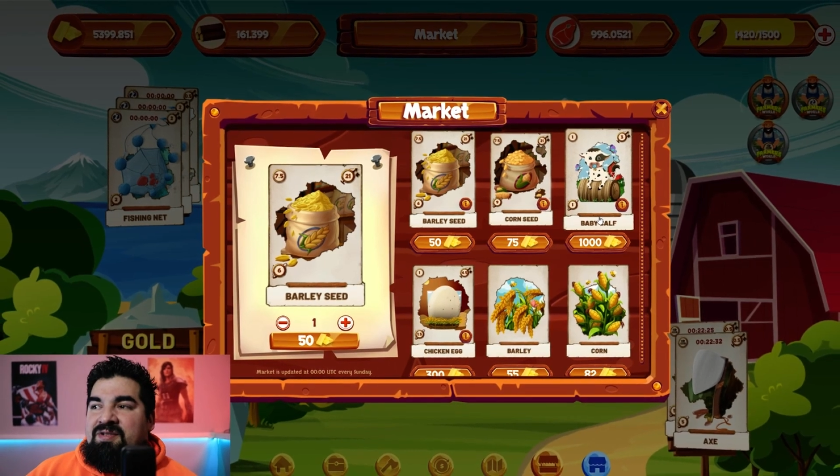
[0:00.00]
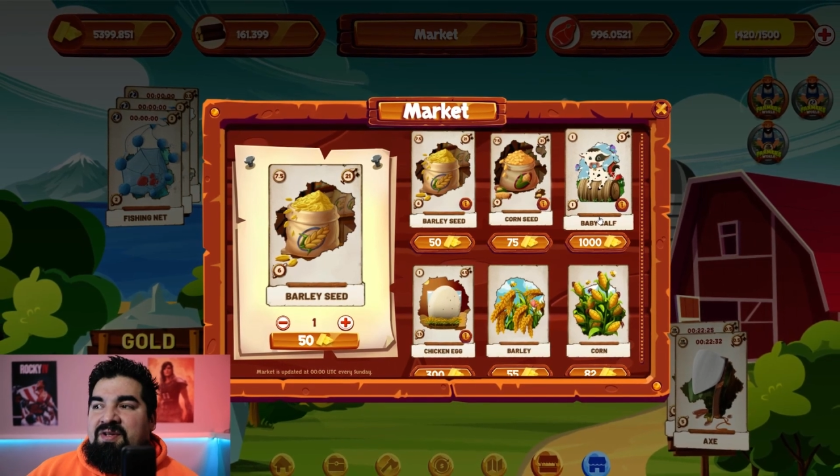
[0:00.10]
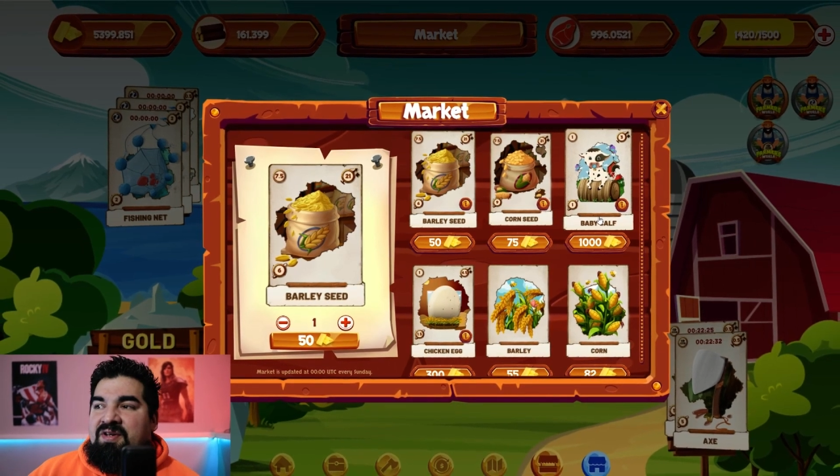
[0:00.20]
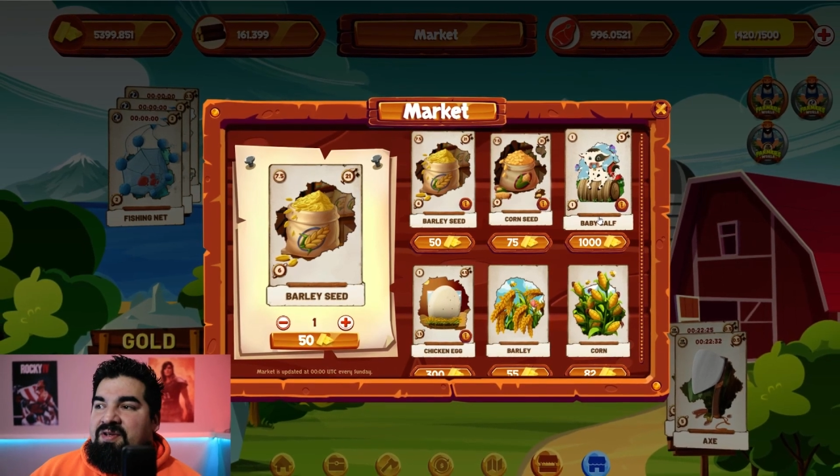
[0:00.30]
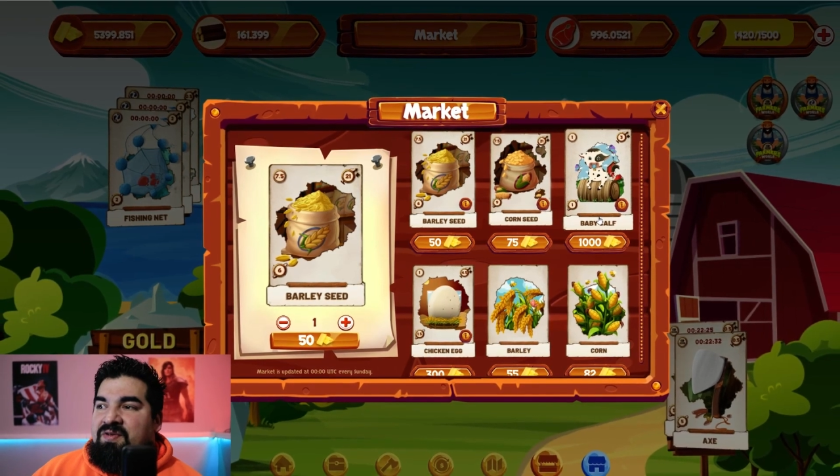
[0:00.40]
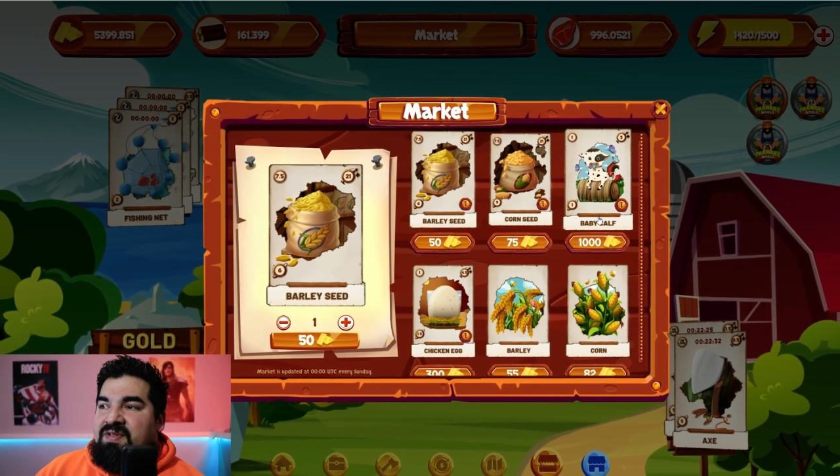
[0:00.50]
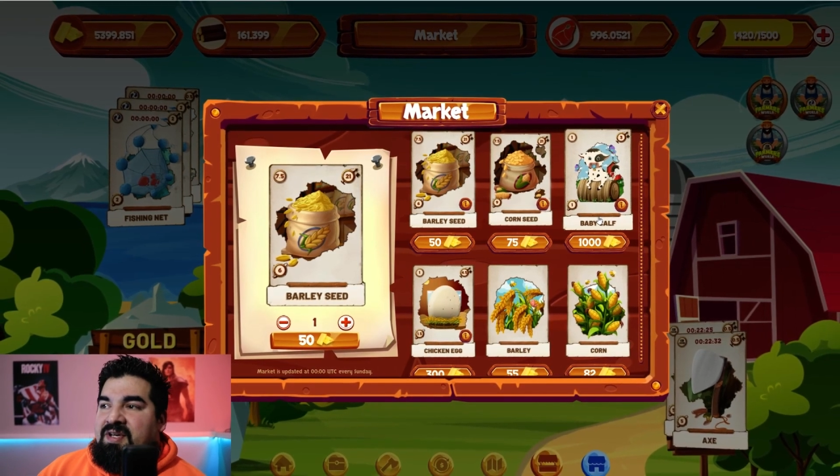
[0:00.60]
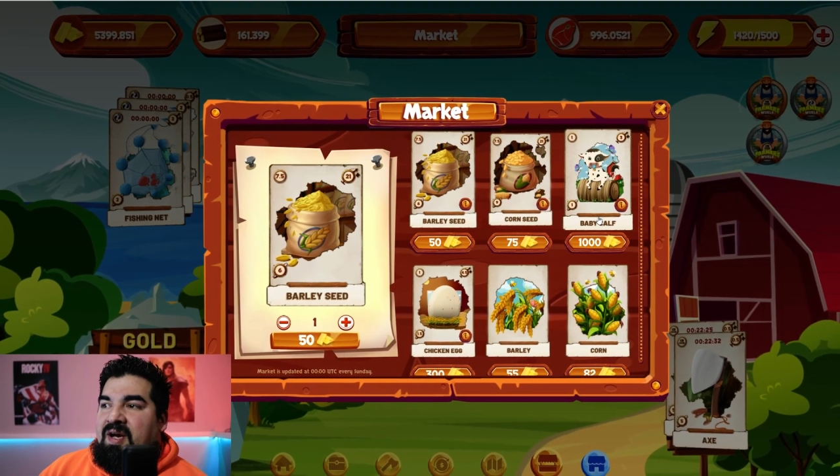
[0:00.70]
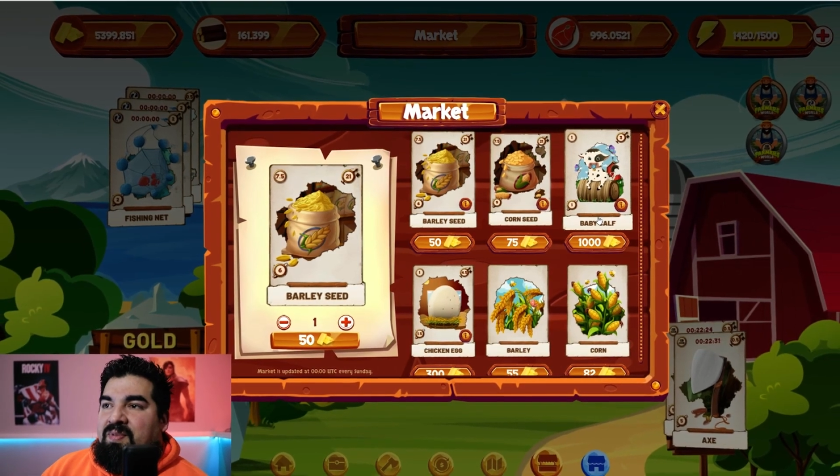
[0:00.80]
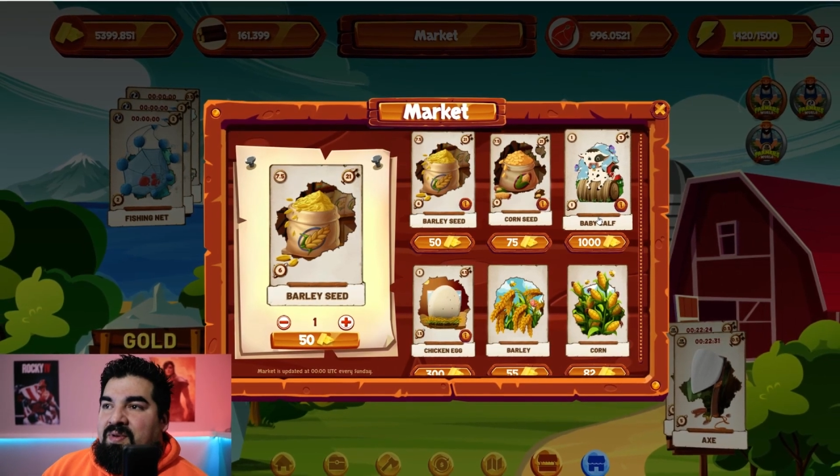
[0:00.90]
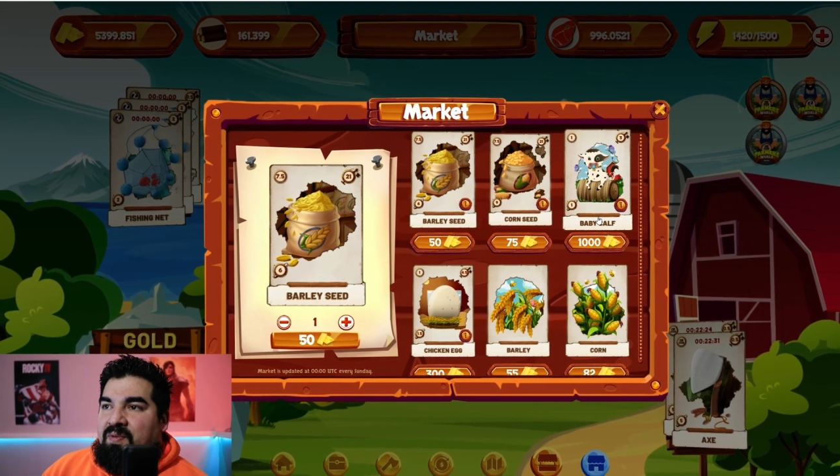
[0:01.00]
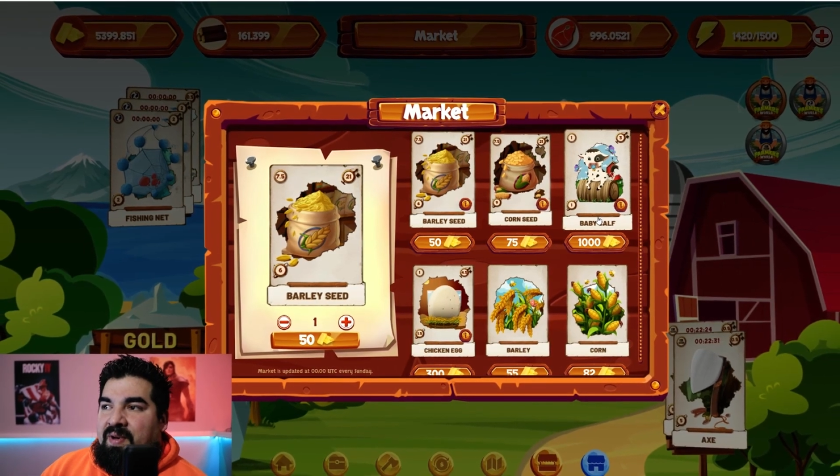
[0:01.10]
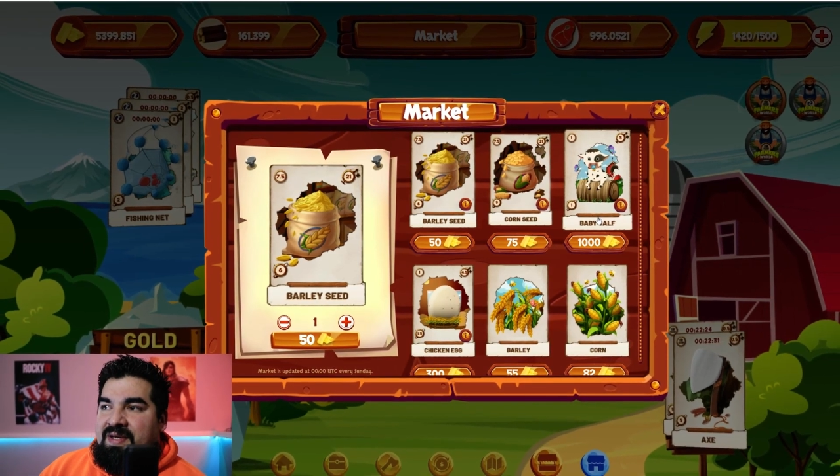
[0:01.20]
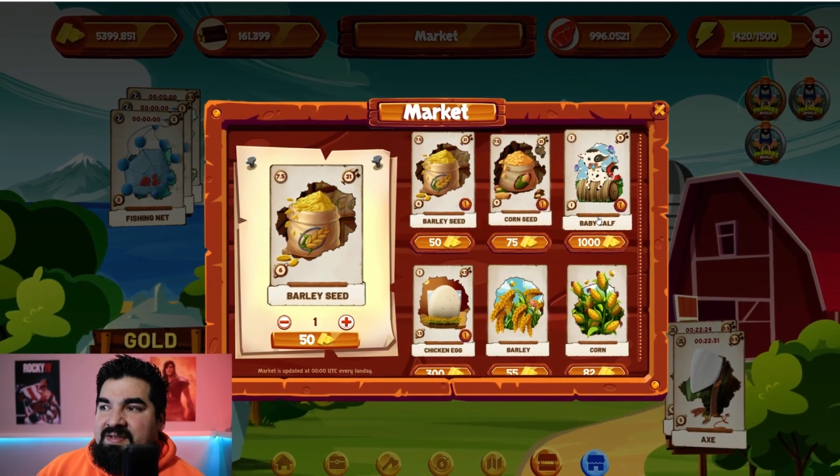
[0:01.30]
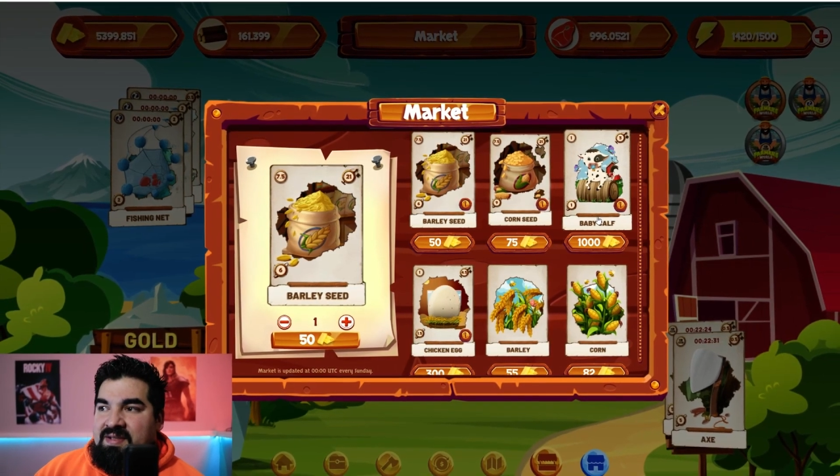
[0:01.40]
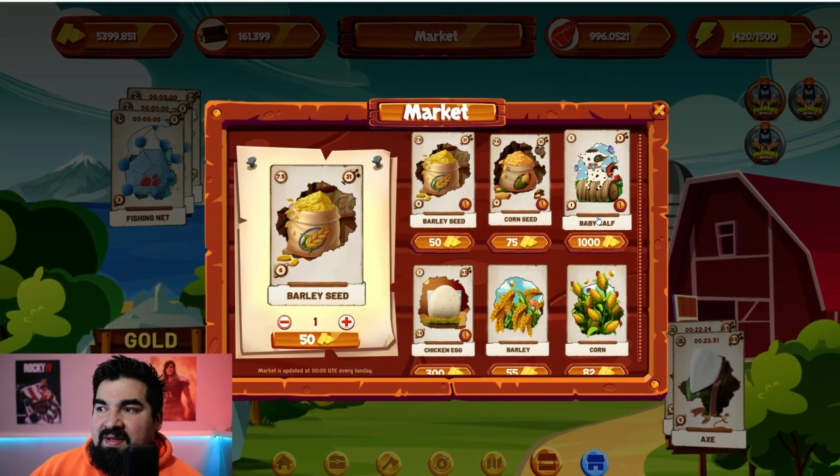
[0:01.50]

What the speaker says: you can do this a couple of ways.